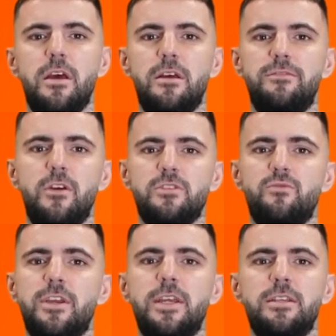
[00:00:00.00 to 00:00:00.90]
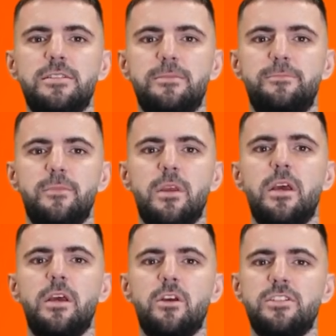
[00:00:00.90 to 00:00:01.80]
false readings,
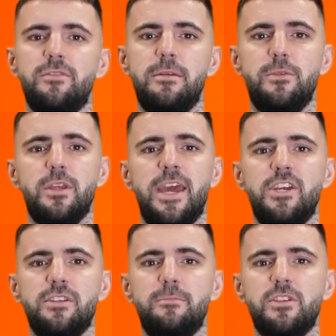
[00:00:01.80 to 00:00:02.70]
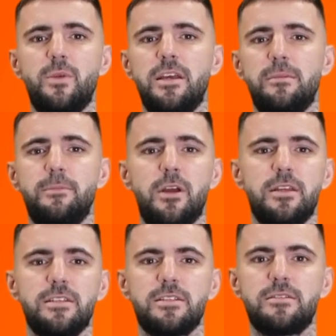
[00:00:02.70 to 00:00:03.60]
loss of communication between
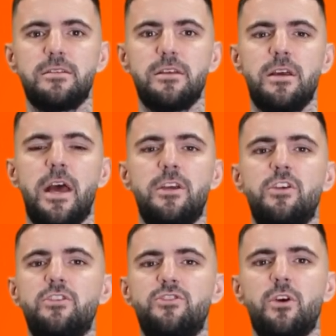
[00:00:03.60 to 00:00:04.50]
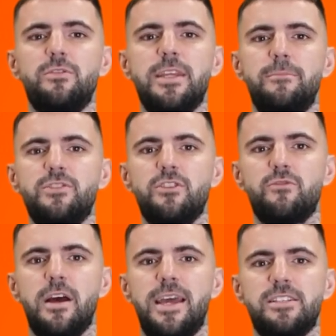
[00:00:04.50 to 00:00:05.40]
components, uncontrolled temperature
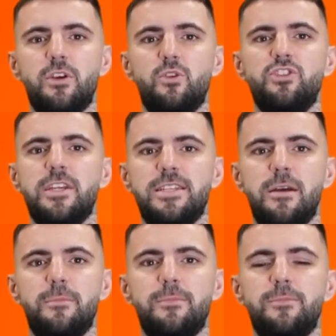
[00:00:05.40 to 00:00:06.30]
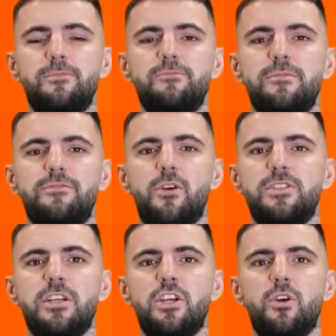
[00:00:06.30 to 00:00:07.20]
rise or shutdown,
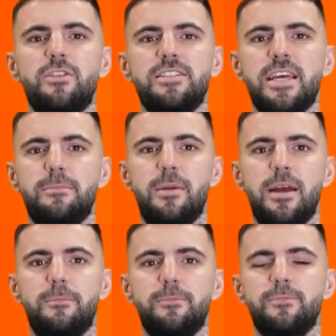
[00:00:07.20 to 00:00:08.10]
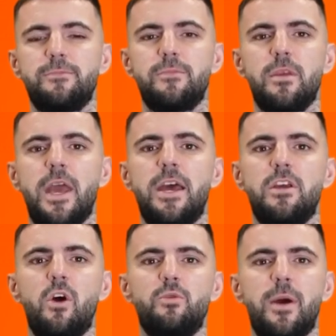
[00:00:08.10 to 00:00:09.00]
frozen condensate pipe. In
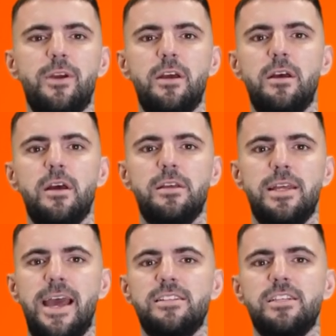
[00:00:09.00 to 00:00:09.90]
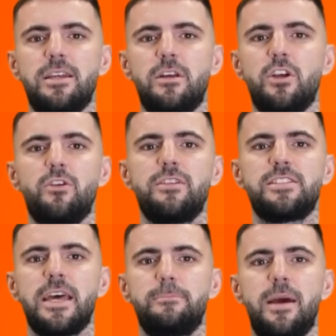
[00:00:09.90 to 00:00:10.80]
cold weather, the external
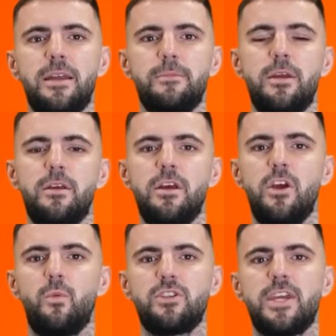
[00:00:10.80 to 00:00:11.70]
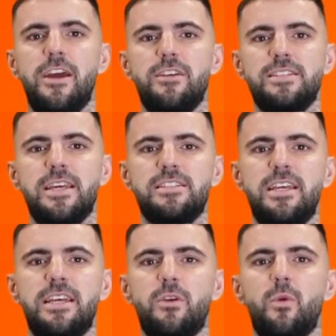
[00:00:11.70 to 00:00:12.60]
condensate pipe, which carries
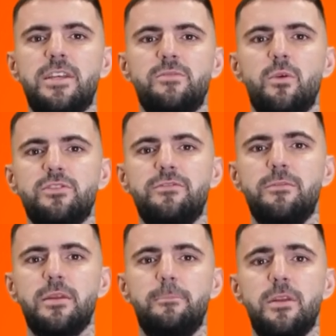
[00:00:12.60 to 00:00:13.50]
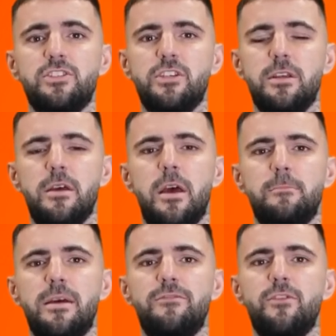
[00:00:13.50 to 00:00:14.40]
acidic wastewater from combustion,
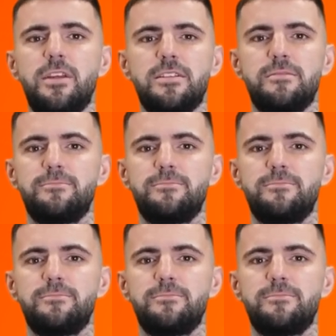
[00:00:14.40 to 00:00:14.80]
may freeze.